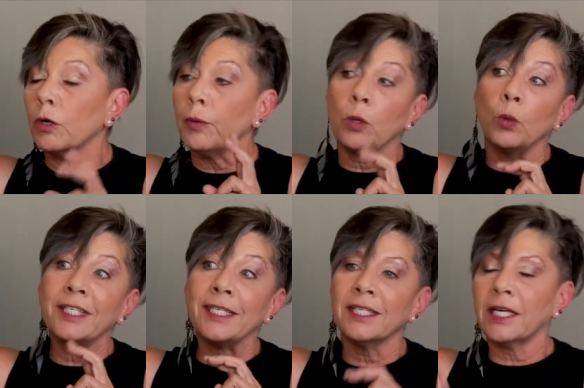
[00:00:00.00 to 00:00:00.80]
what we
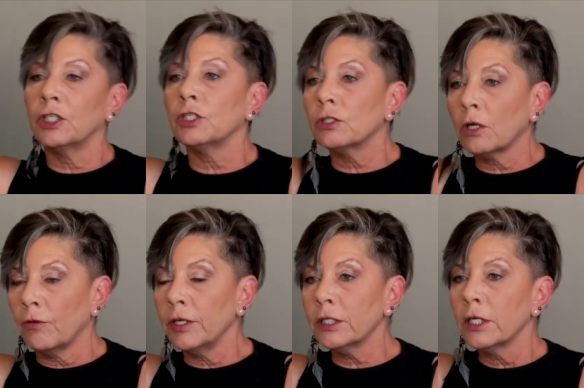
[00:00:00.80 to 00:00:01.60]
call desiccation
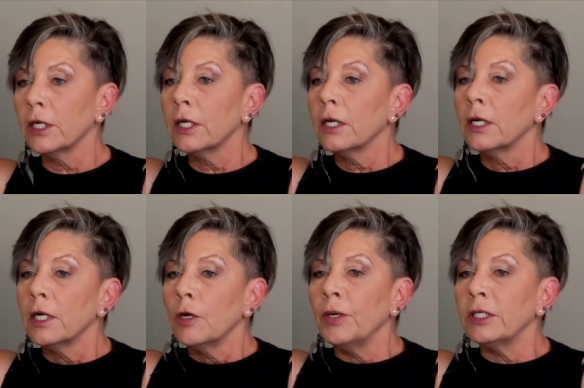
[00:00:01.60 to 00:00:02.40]
tolerant.
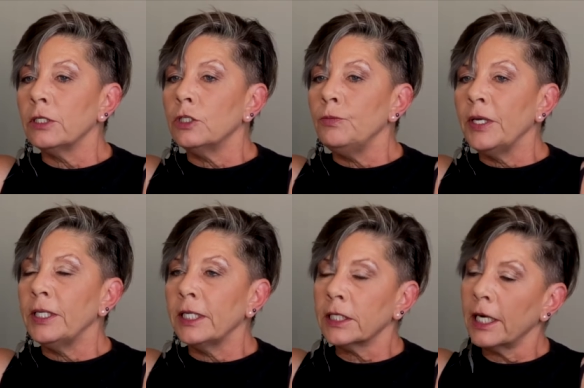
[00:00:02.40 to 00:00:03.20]
But to
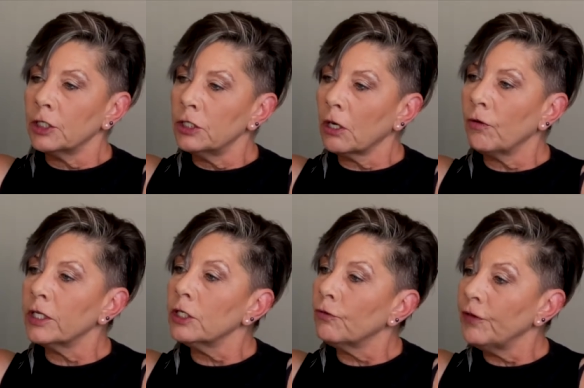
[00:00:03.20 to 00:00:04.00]
be desiccation
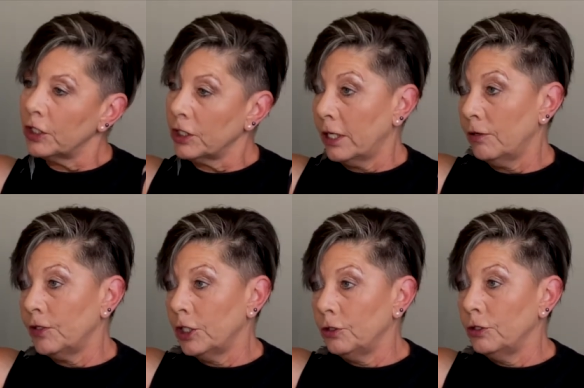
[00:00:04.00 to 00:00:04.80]
tolerant in your
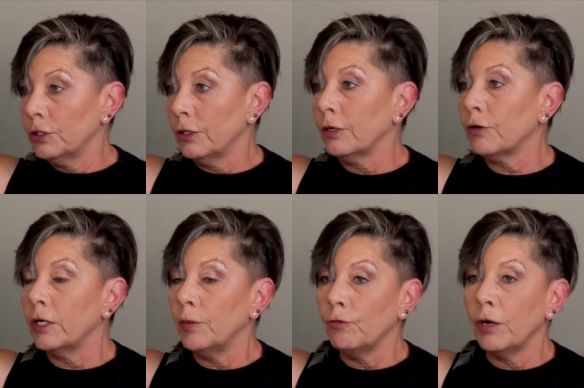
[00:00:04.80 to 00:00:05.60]
vegetative tissue is
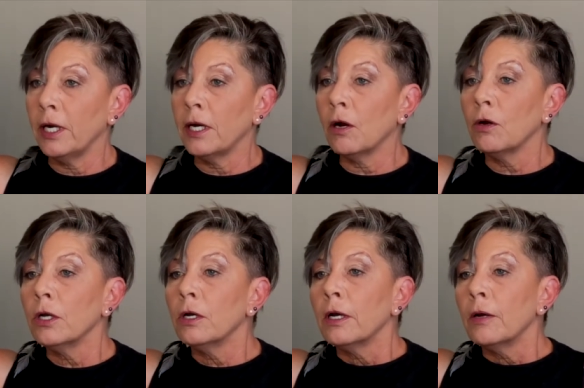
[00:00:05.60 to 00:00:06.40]
incredibly rare.
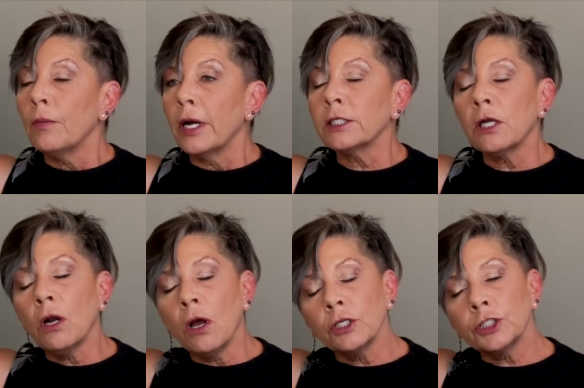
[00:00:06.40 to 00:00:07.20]
Now, it's
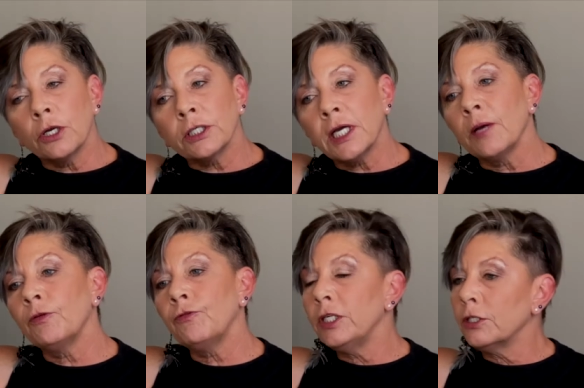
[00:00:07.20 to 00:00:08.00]
a long shot
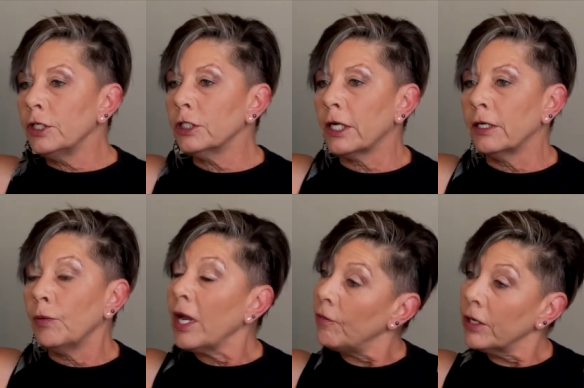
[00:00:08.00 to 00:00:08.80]
type of research
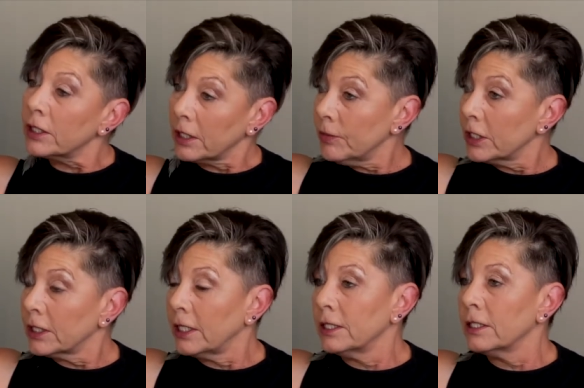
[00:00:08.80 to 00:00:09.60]
and we're having some
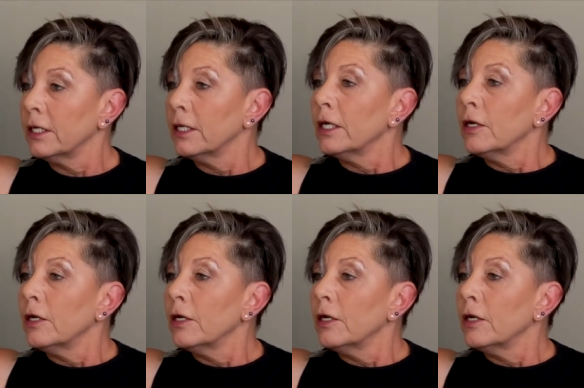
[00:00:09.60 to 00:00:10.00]
success,